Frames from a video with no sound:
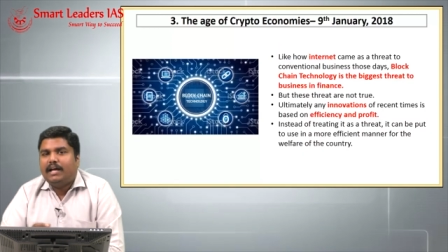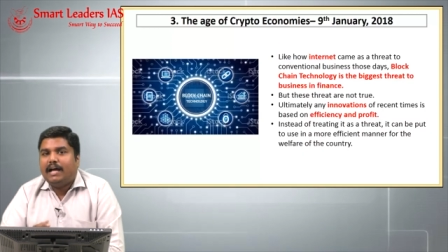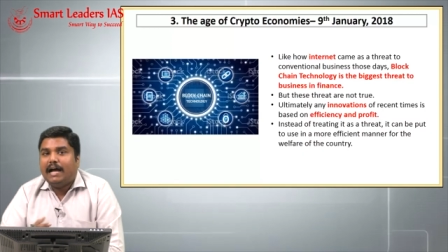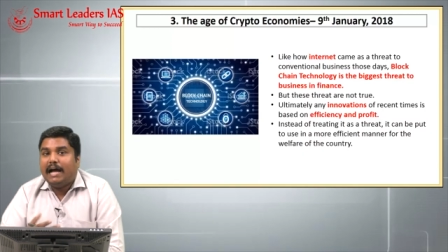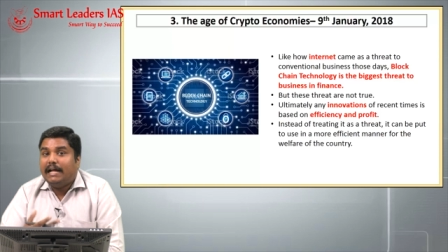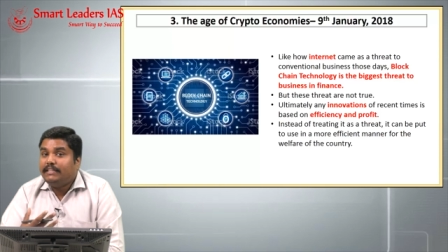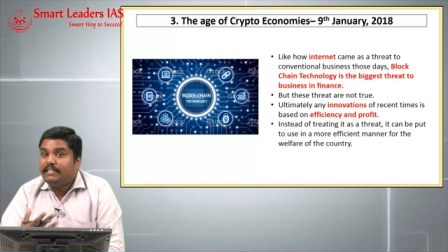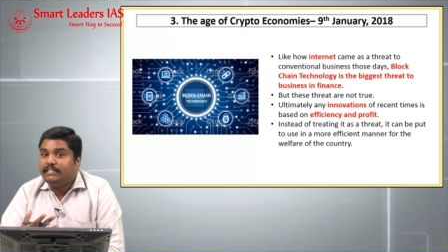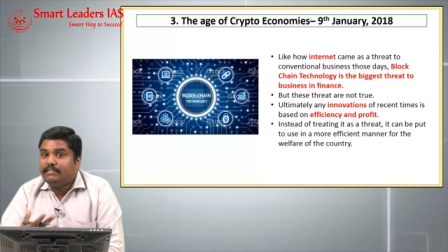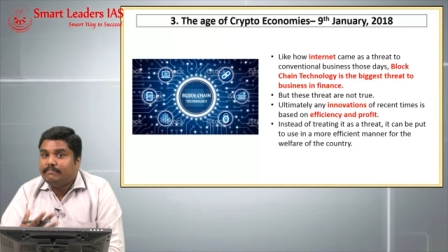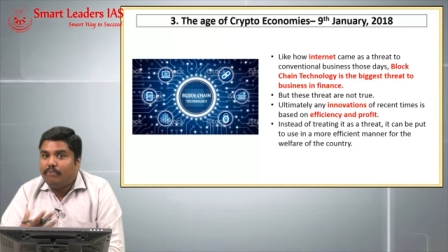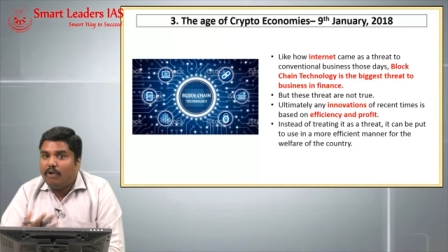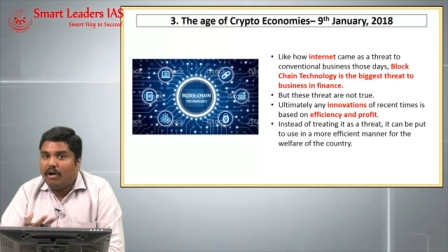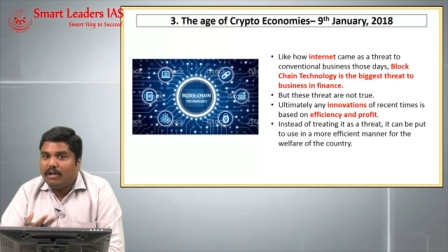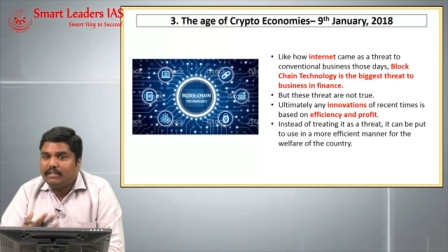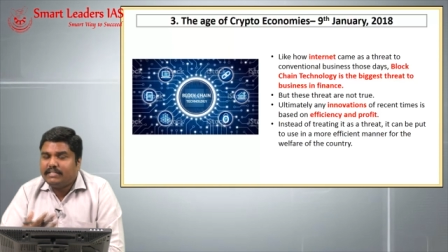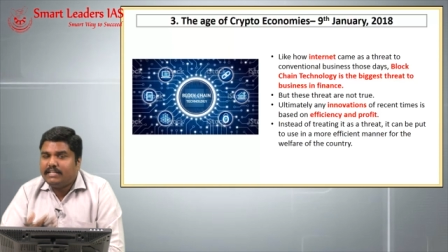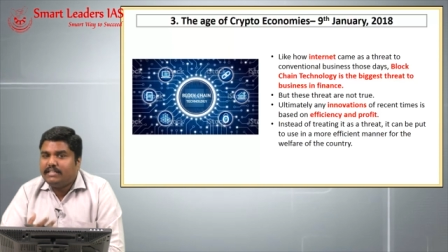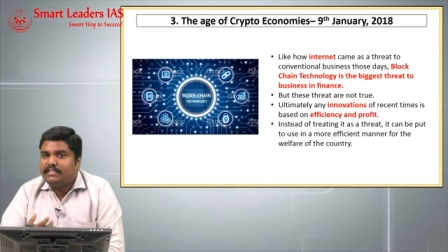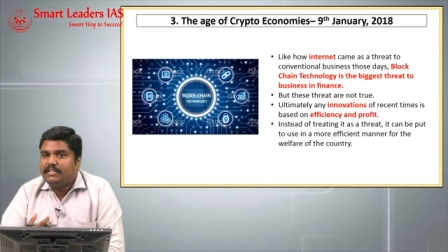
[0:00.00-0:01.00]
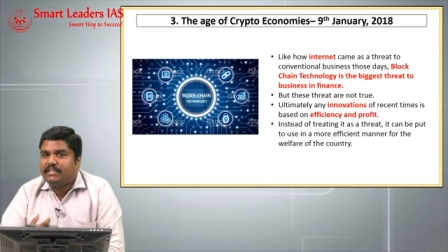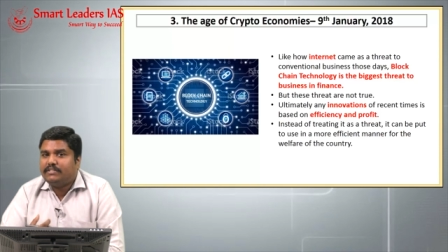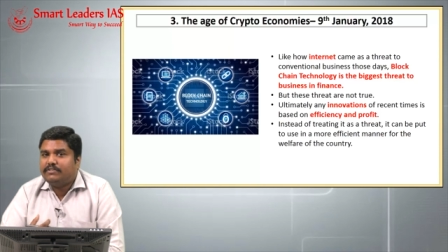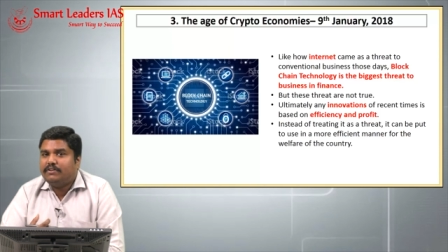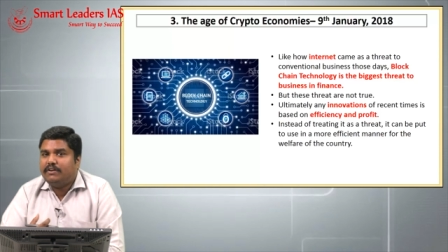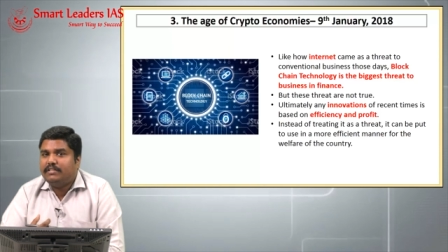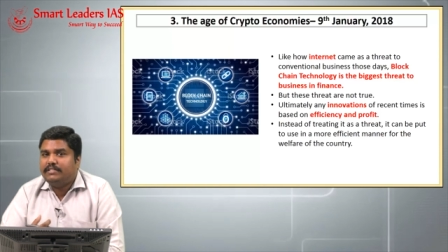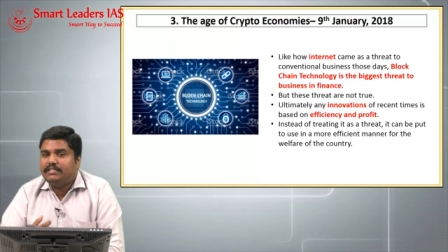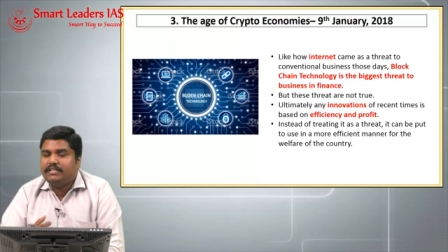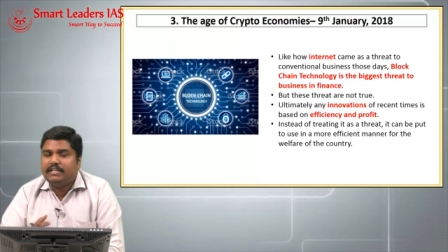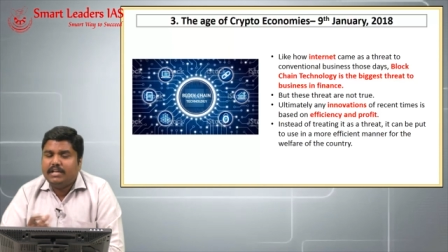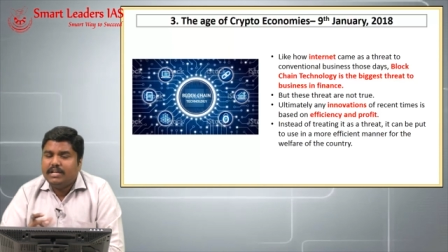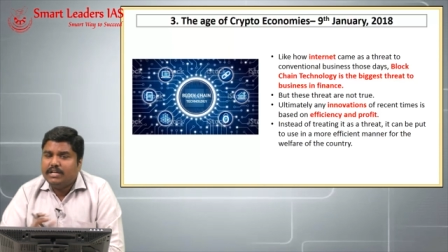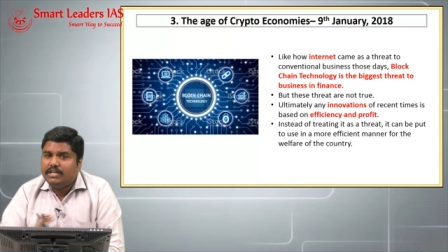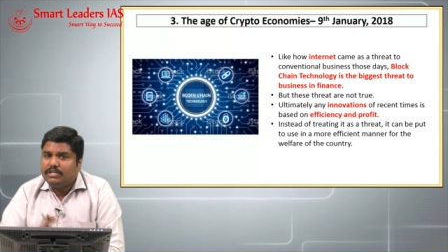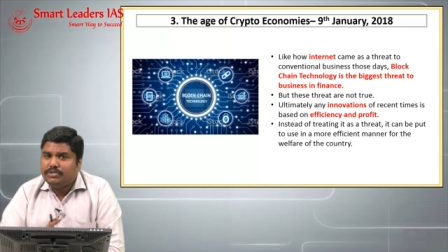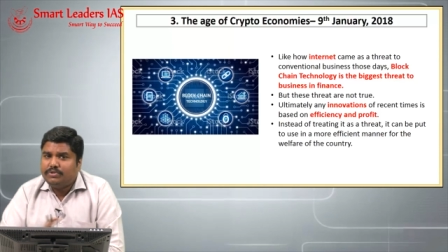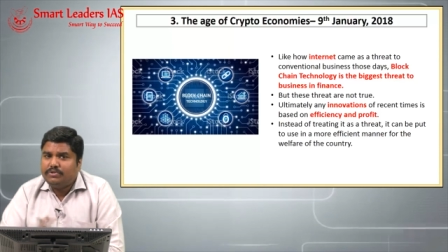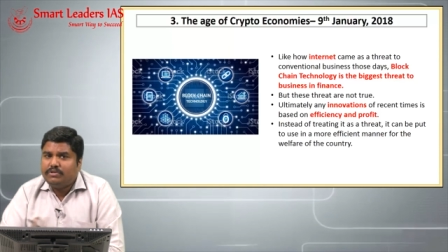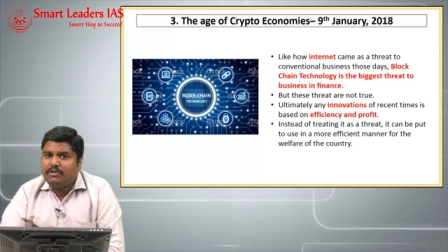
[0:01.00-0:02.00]
And this blockchain technology
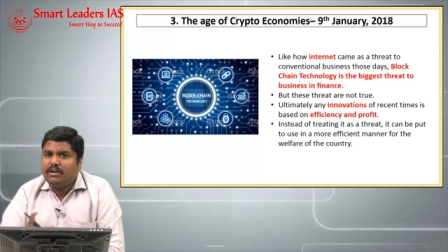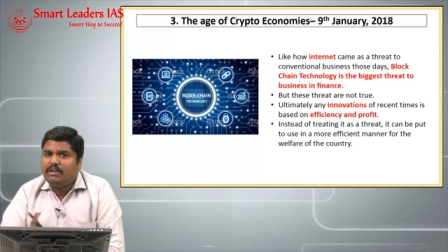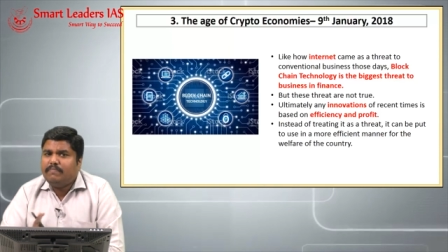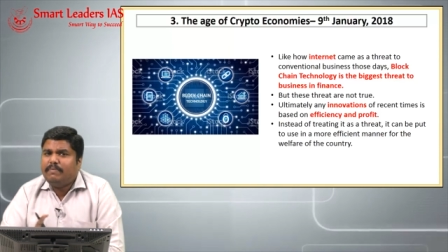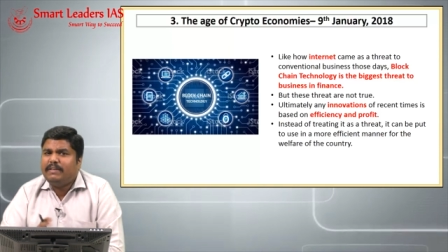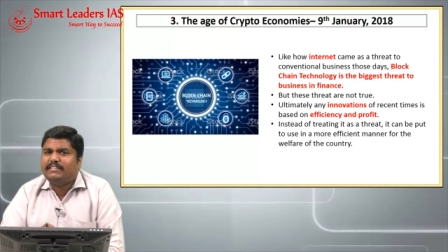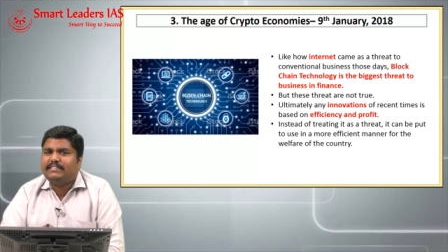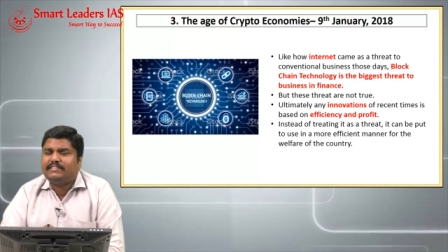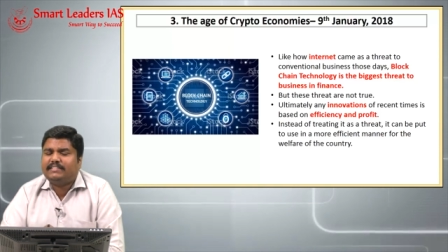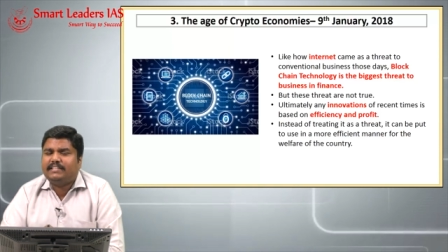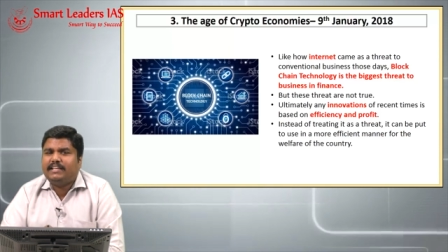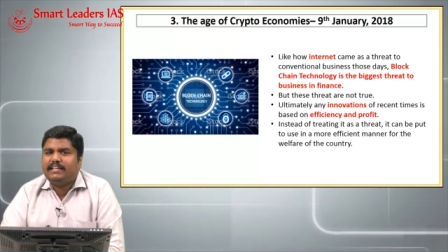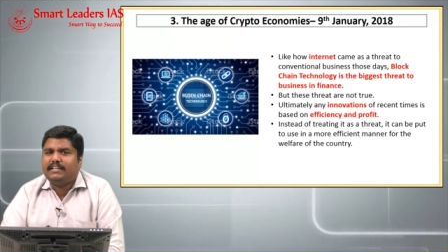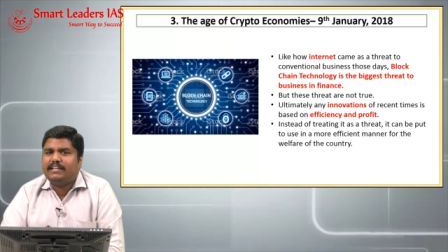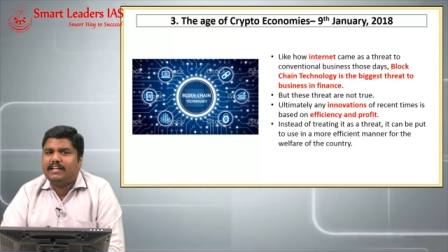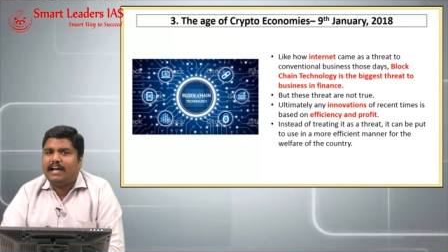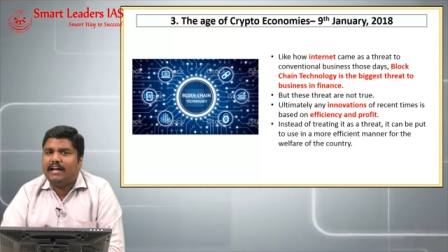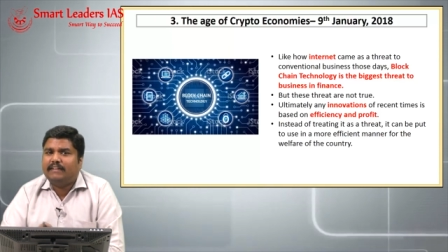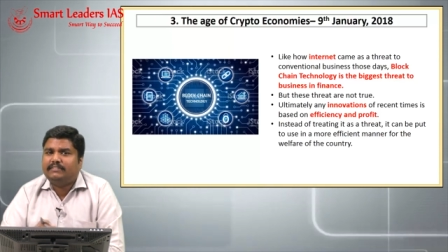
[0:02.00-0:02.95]
should not be seen